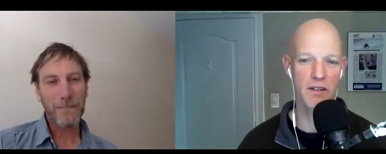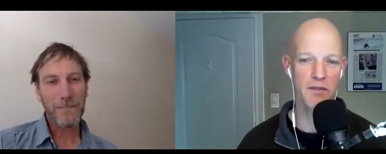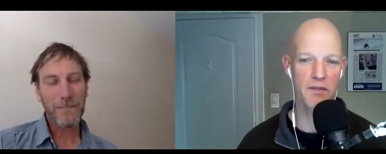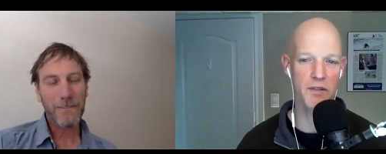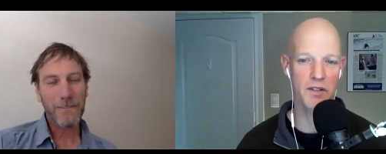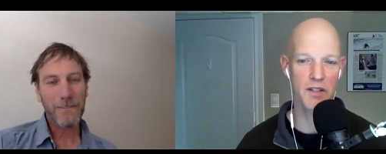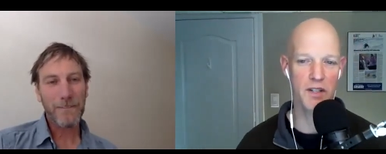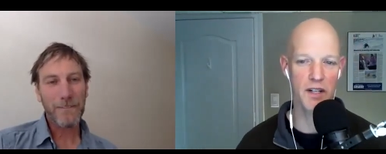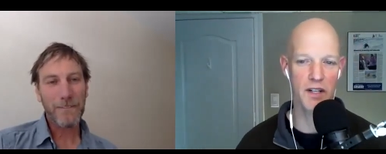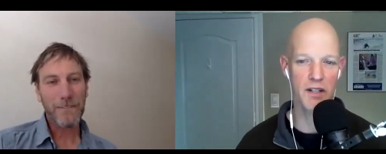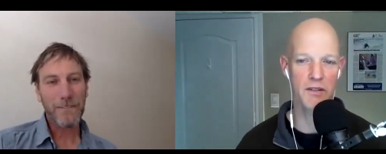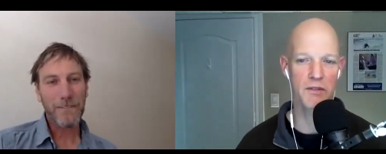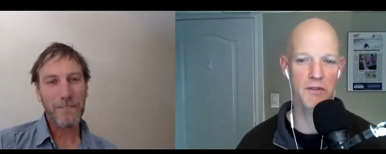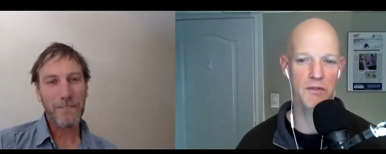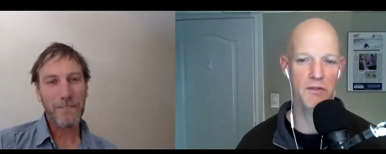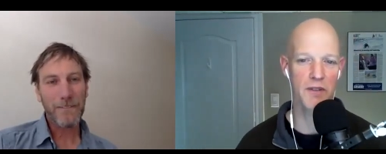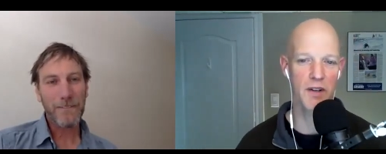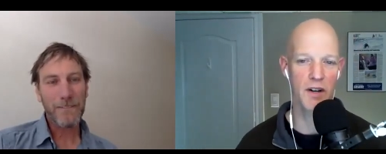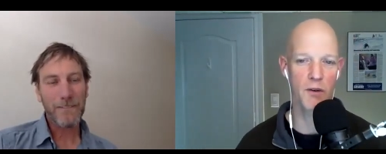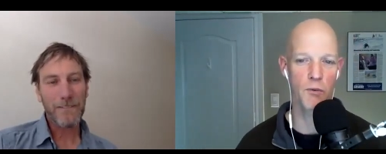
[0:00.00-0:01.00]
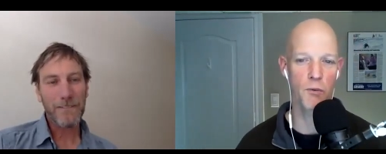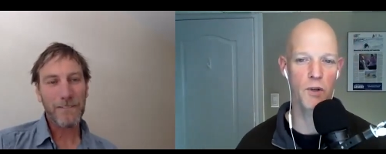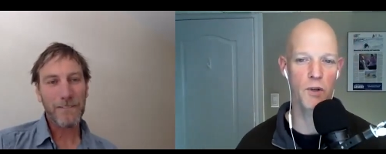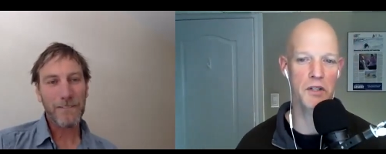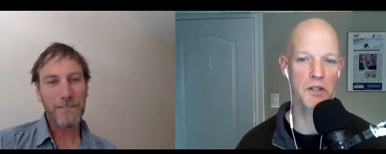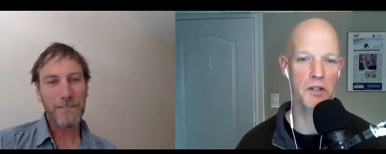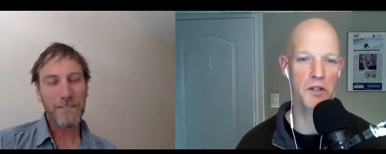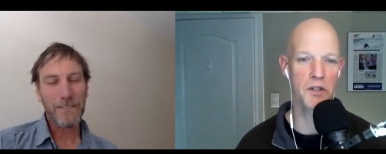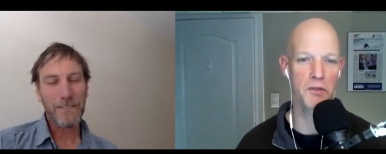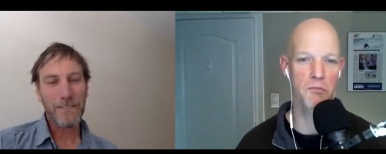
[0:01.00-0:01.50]
Speaker 1: our first kind of uh,
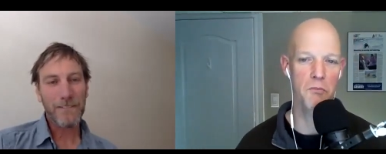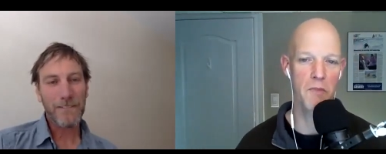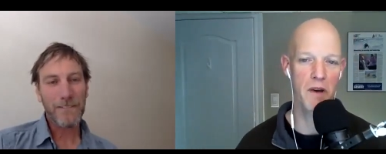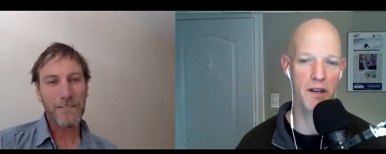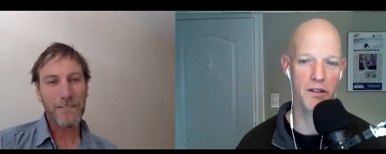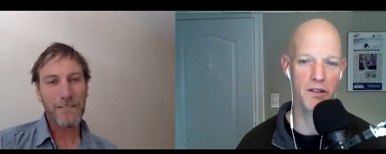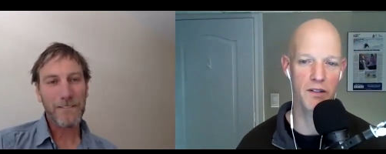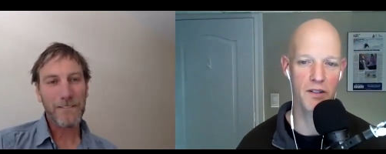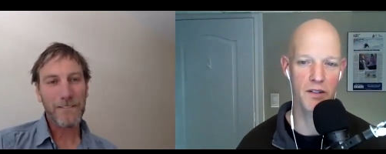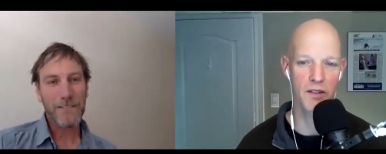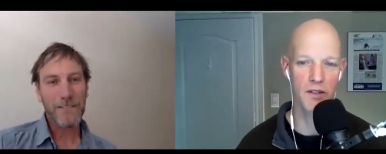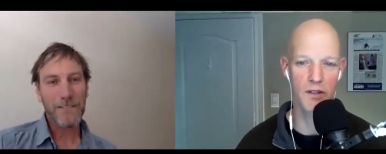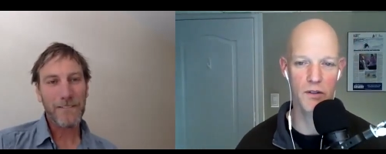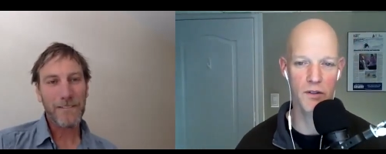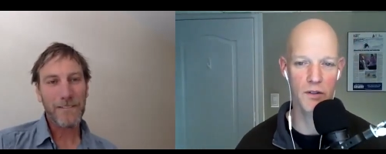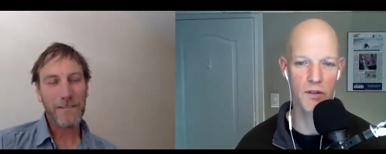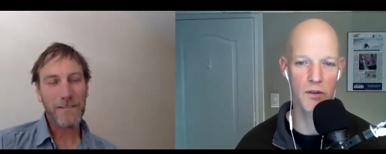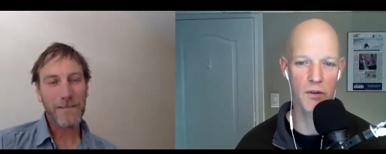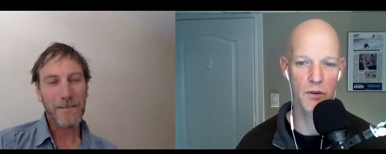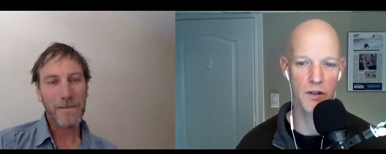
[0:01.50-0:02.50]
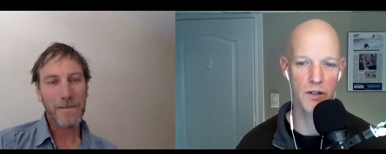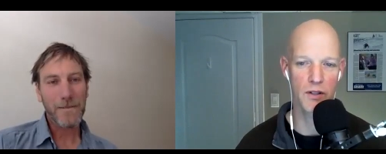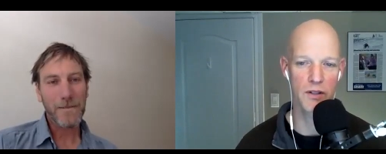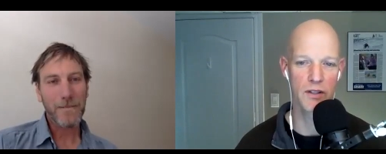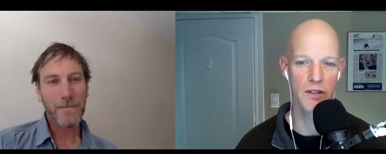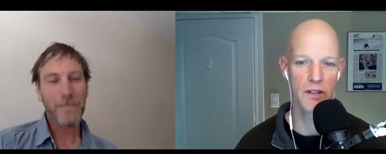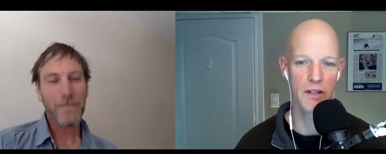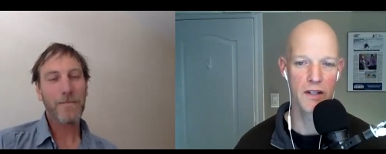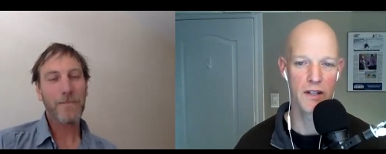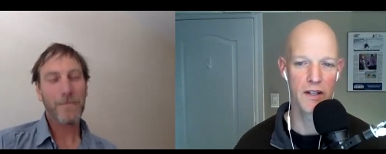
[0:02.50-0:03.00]
wilderness medicine
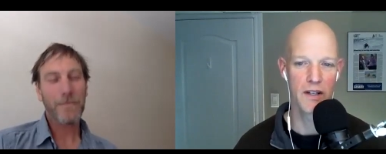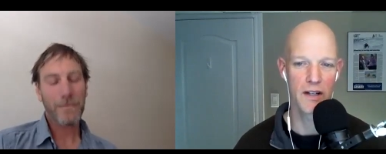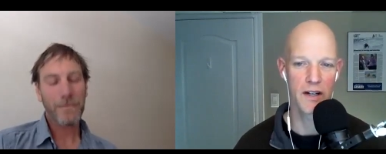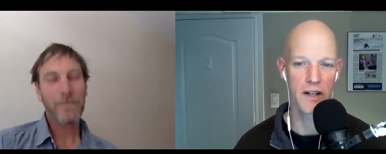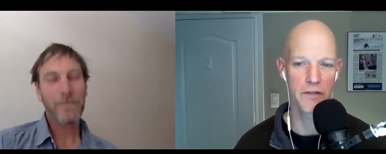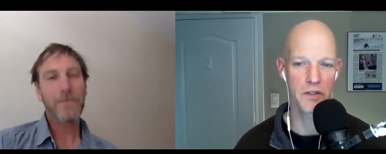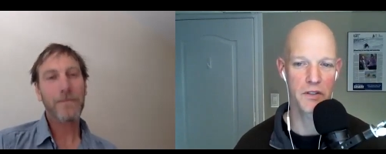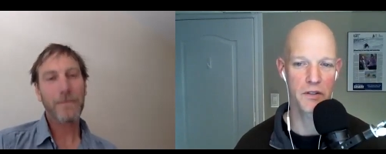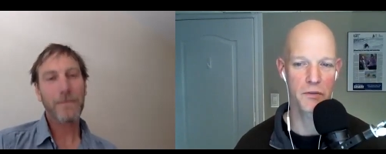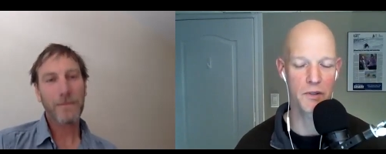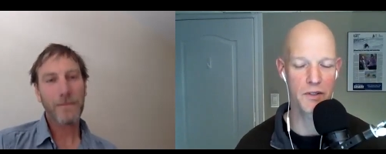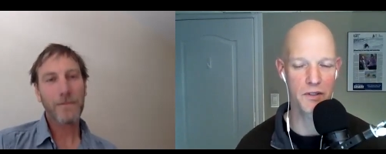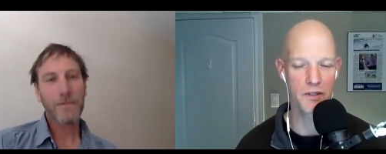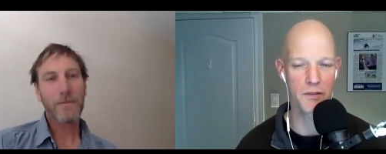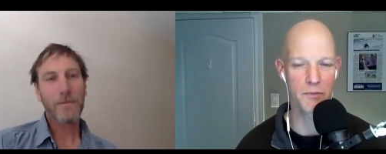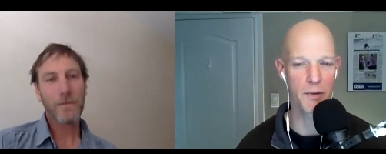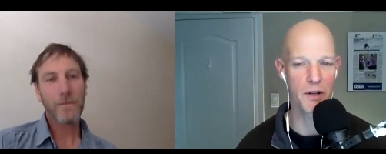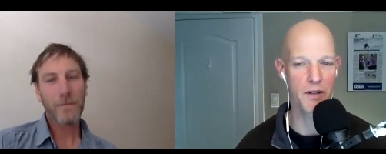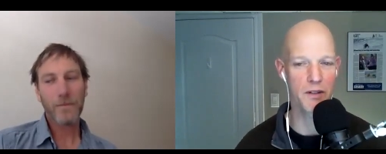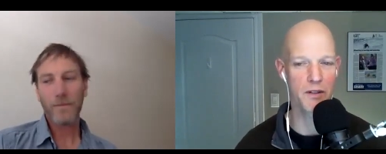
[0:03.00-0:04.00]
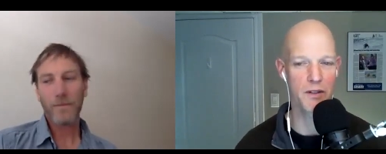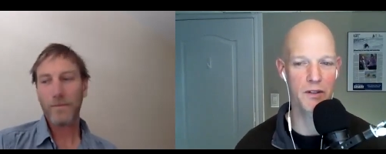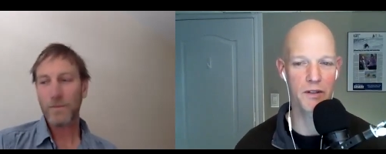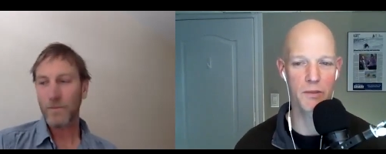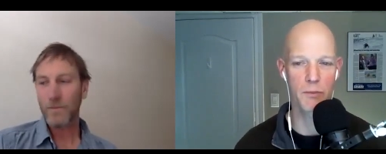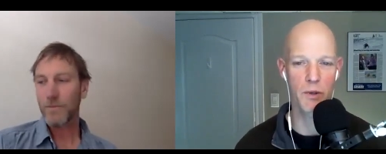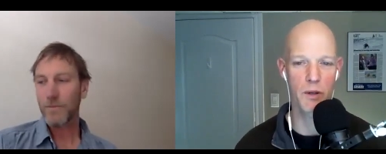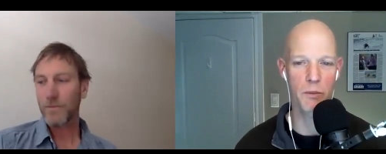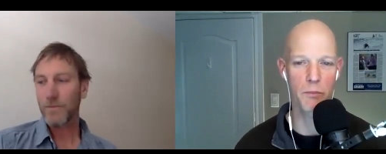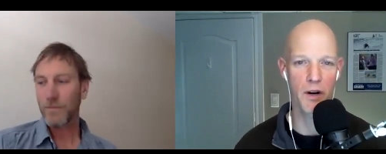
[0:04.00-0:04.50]
course. Obviously, wilderness medicine is
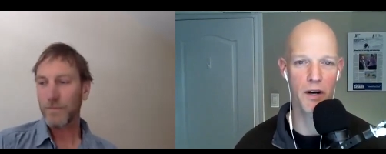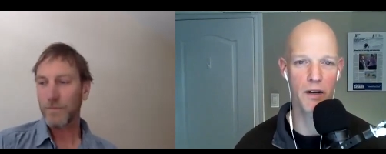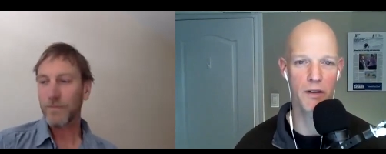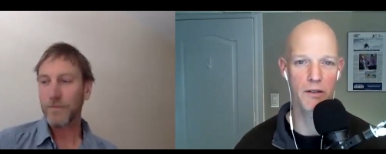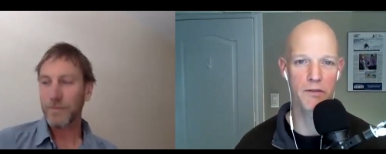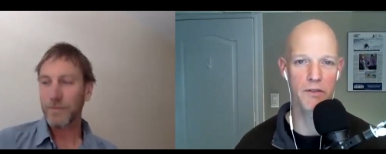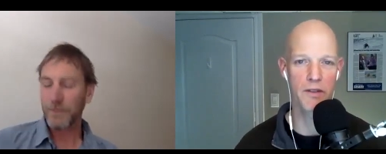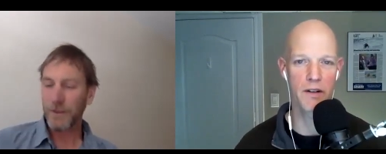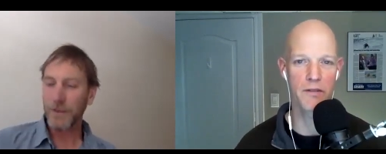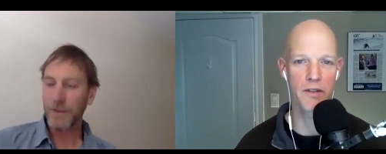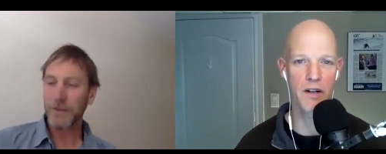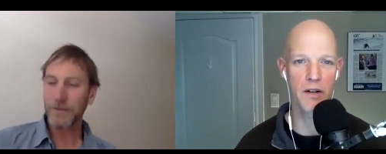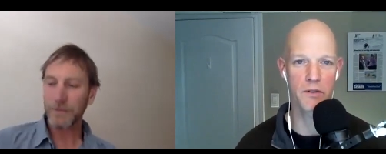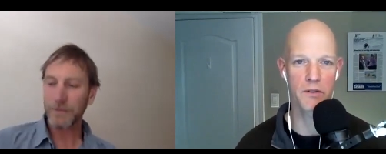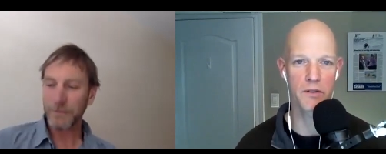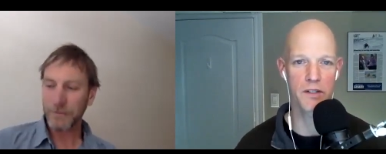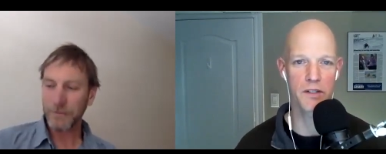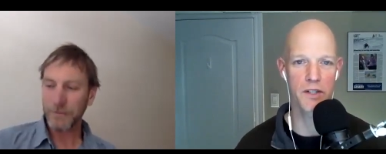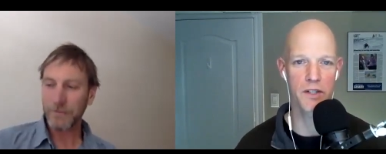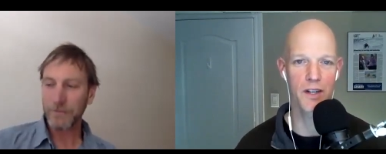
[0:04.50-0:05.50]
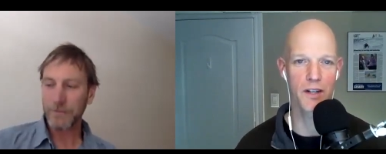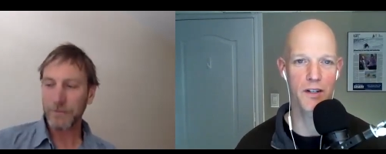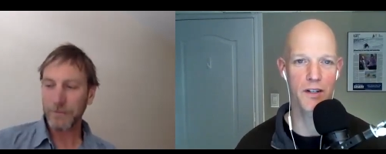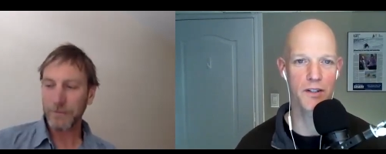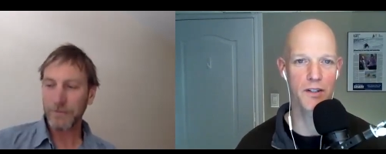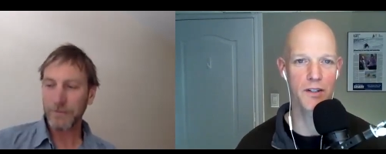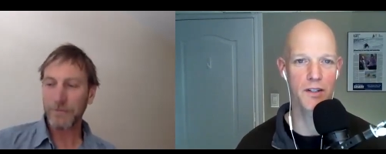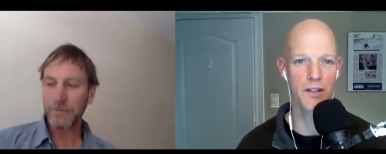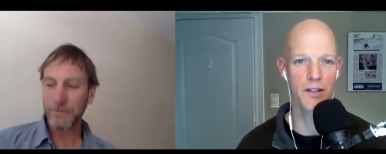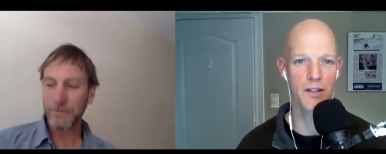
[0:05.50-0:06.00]
a big part of, of outdoor
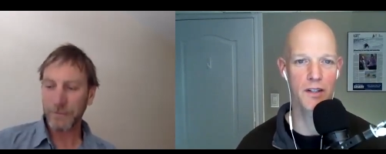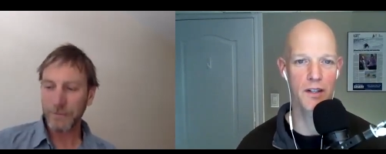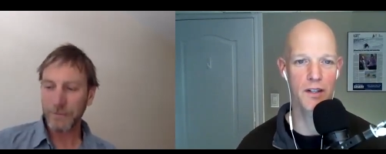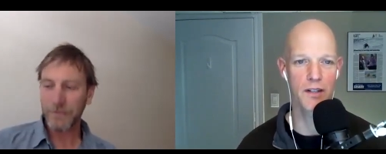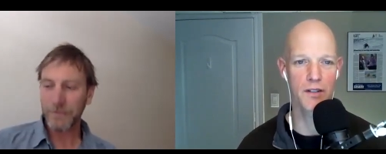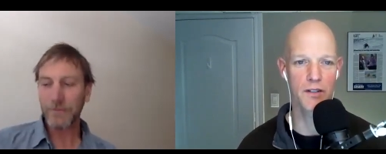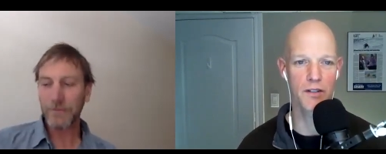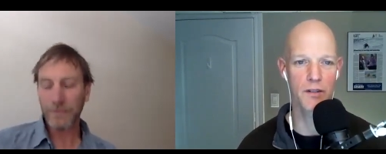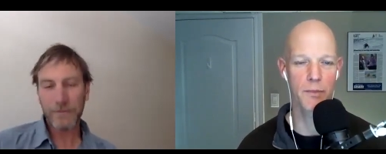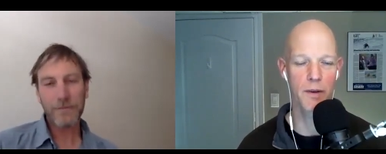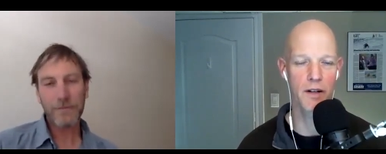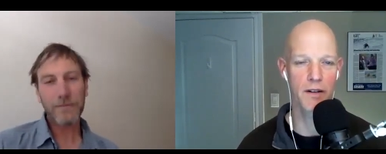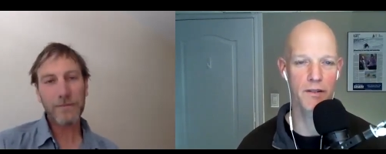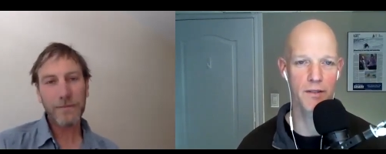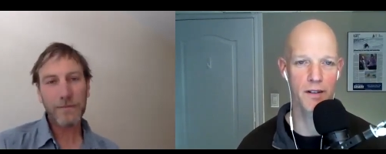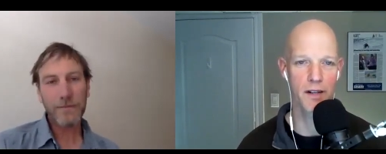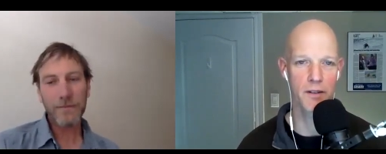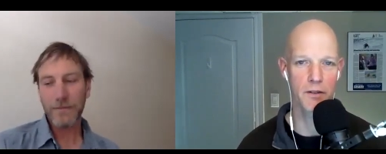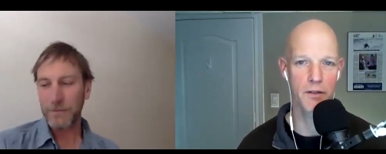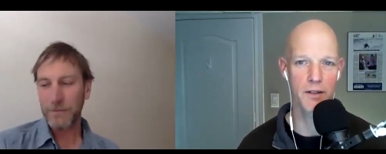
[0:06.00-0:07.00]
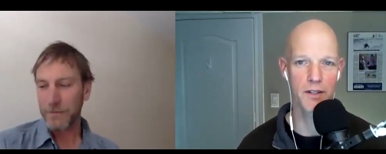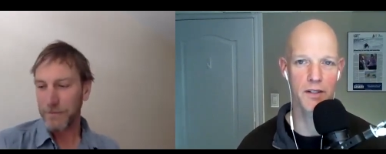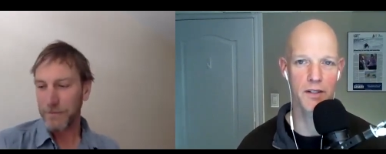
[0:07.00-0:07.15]
education, and, and just about every outdoor